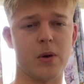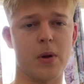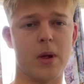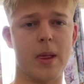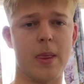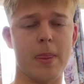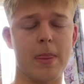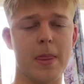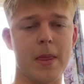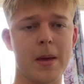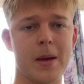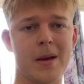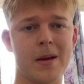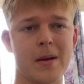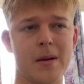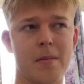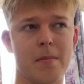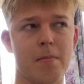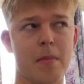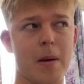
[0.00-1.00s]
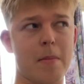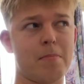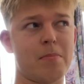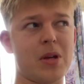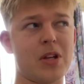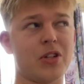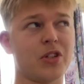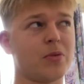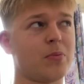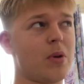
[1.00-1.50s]
And my
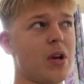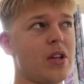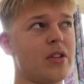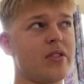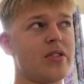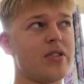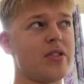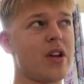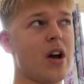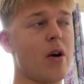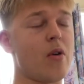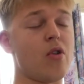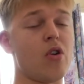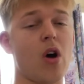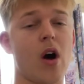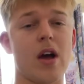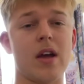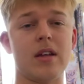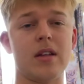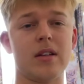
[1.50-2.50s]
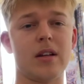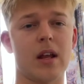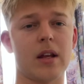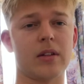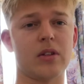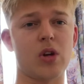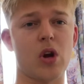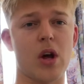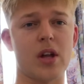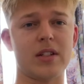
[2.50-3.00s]
bench press is now like
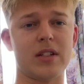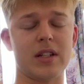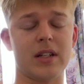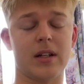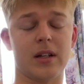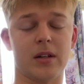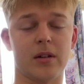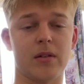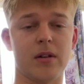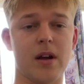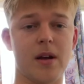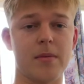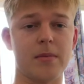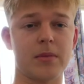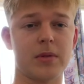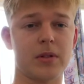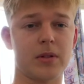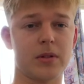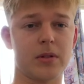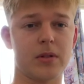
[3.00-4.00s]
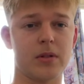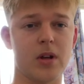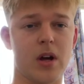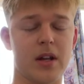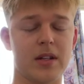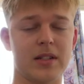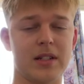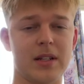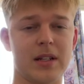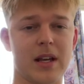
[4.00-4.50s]
90 kilograms,
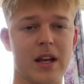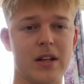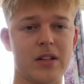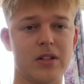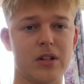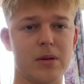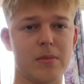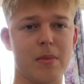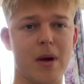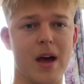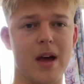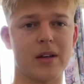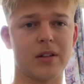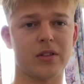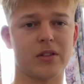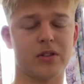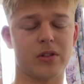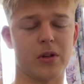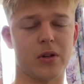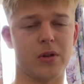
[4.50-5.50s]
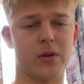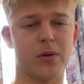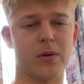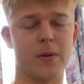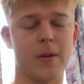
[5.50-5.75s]
90 kg max. So